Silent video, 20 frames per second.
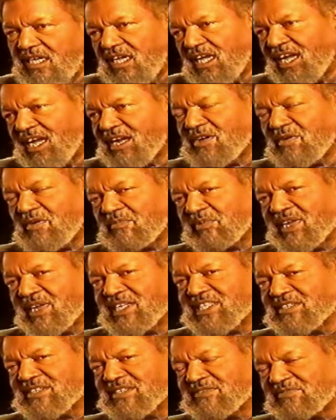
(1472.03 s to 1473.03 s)
I go
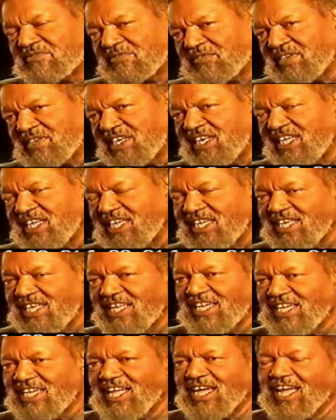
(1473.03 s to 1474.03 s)
places freely,
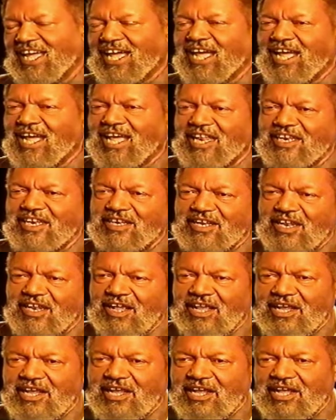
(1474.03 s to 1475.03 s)

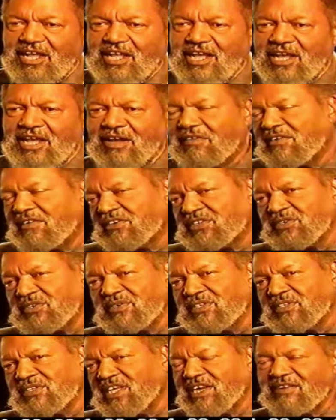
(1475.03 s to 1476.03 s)
and every
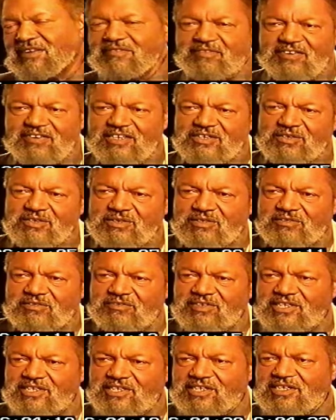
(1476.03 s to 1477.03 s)
two, every two or
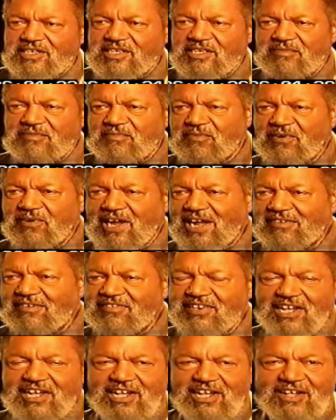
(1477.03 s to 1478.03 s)
three years, my
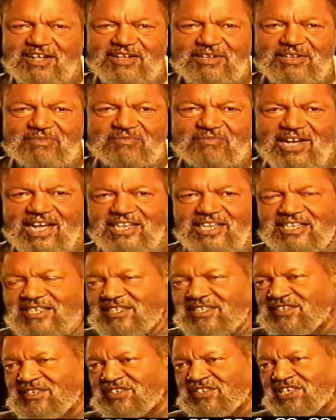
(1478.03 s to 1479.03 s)
wife and I are
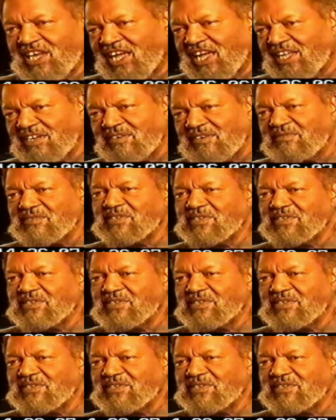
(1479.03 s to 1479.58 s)
invited to China.